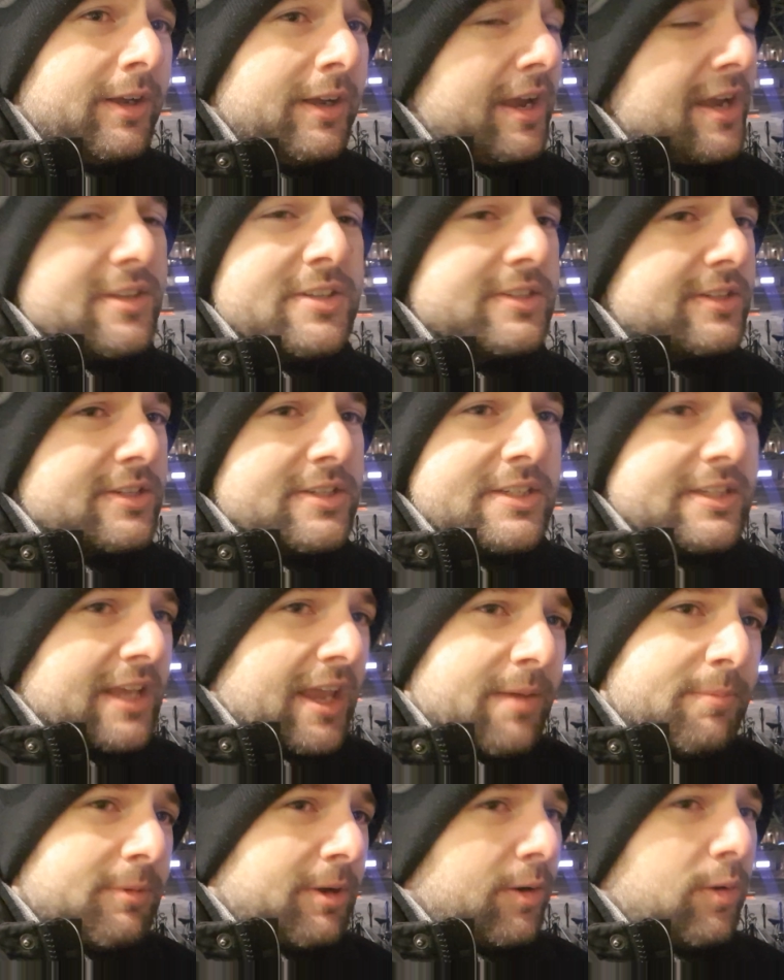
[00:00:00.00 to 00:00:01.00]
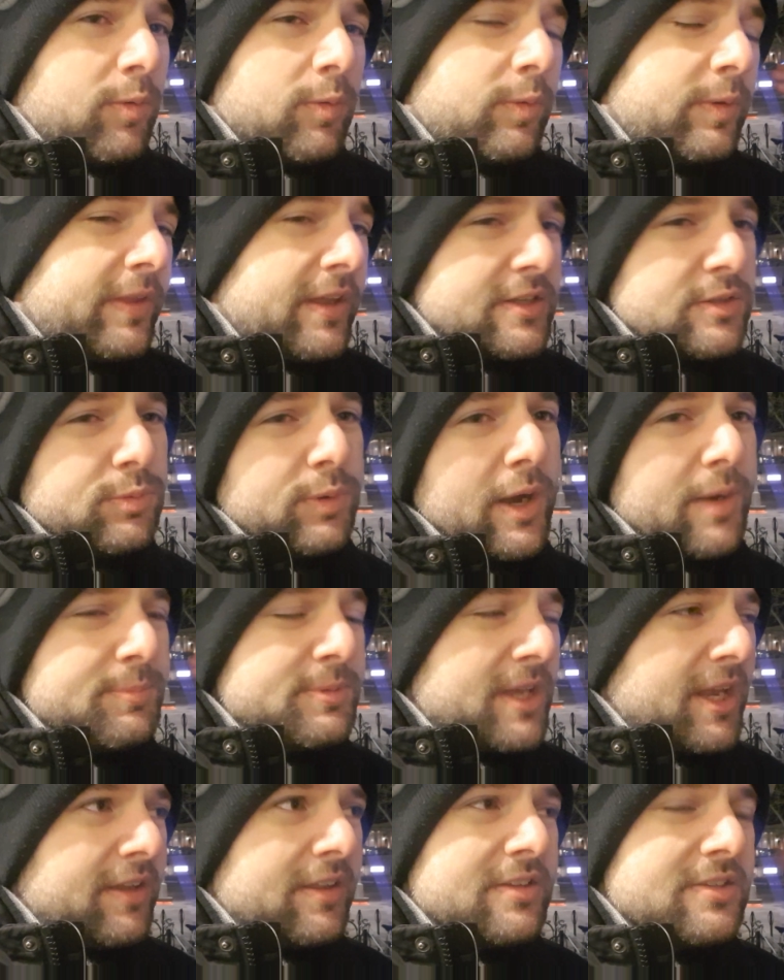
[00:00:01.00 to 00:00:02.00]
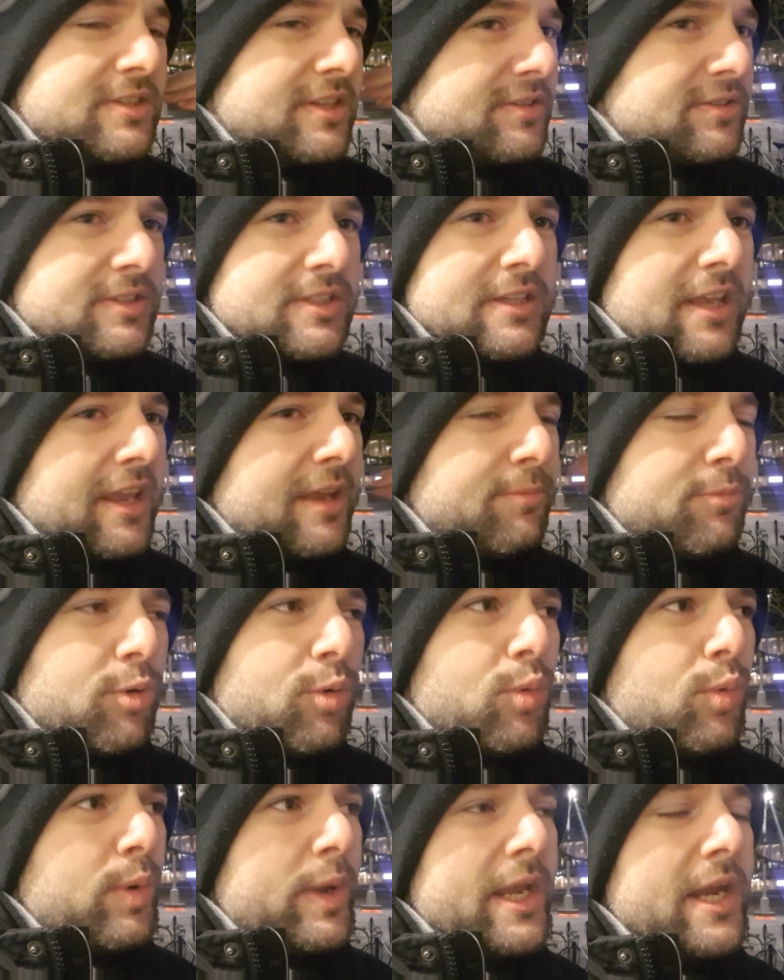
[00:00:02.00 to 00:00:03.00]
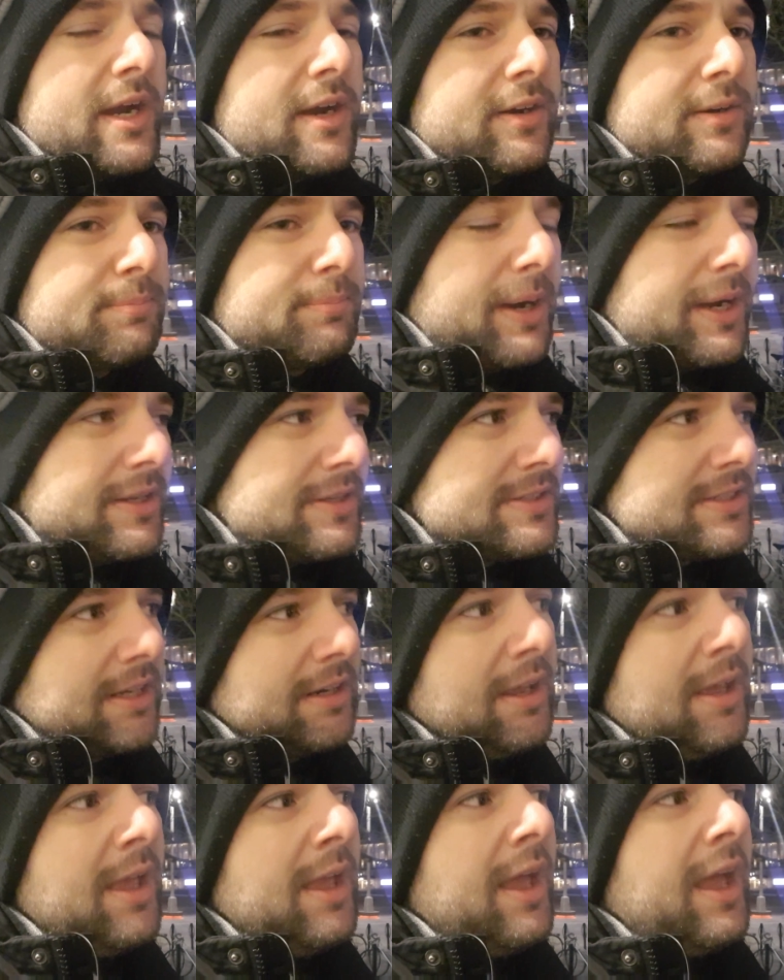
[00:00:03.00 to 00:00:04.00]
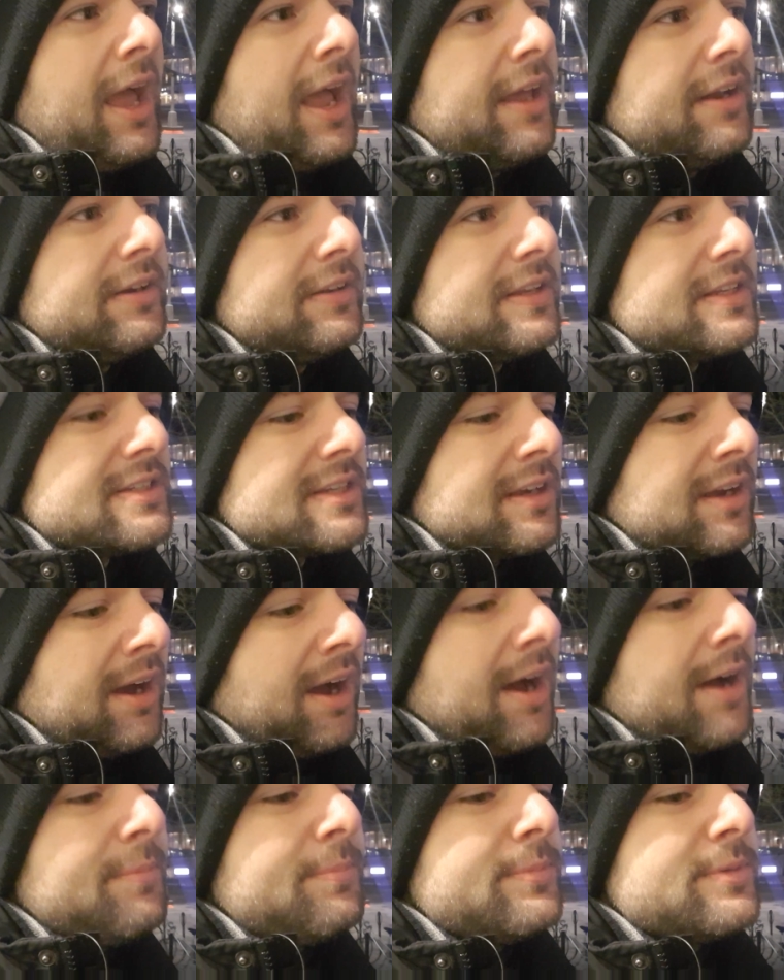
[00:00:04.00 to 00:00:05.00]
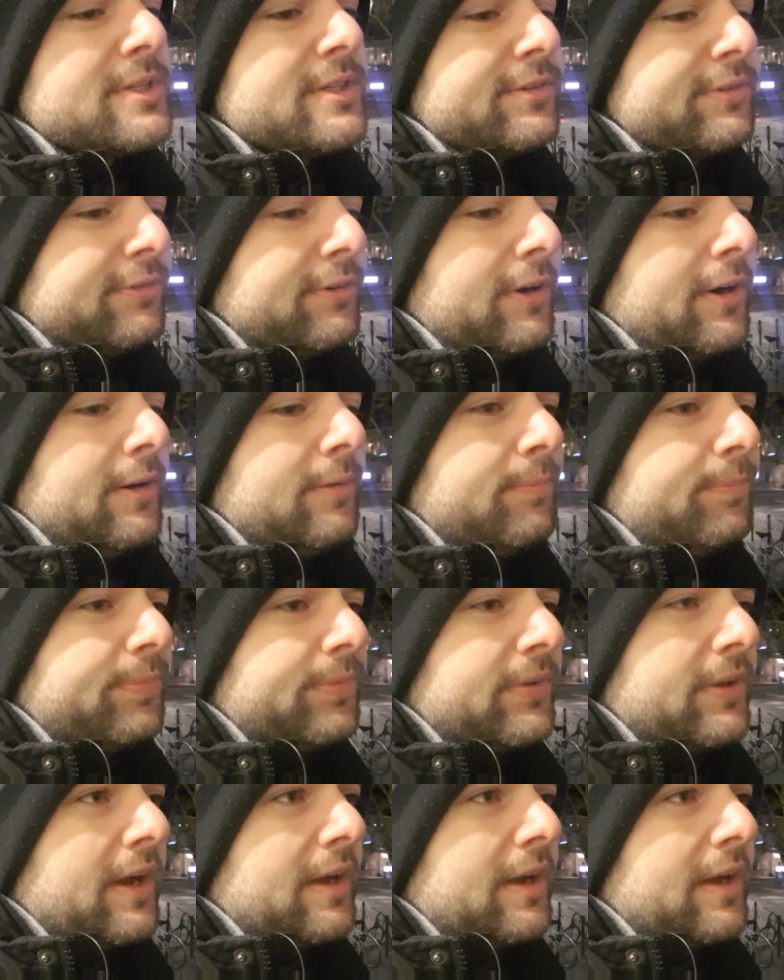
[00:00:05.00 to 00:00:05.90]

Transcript: It's the same. That's why I'm saying it's the same weird mindset, and this comes from.